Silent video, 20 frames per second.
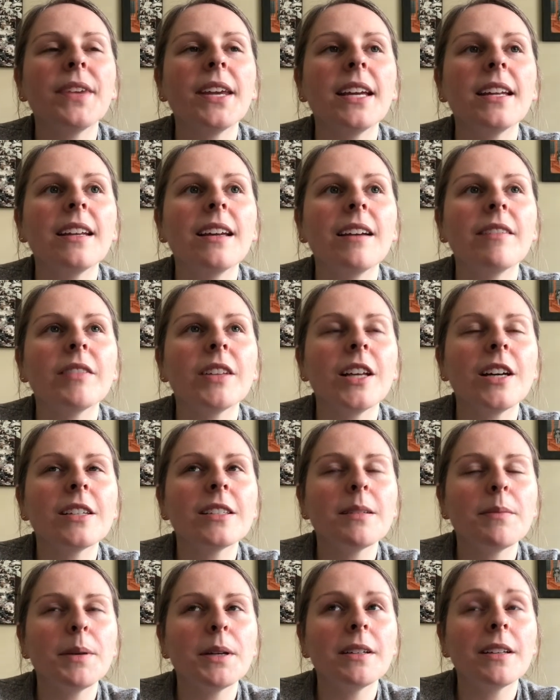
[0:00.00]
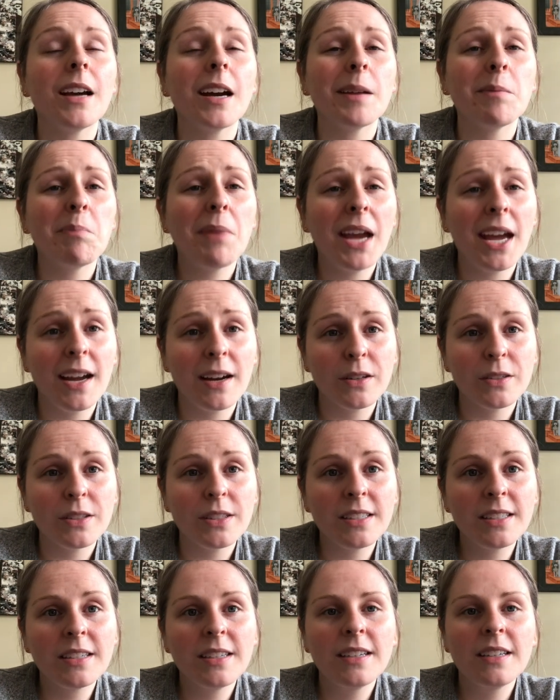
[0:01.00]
and have lost about nine pounds.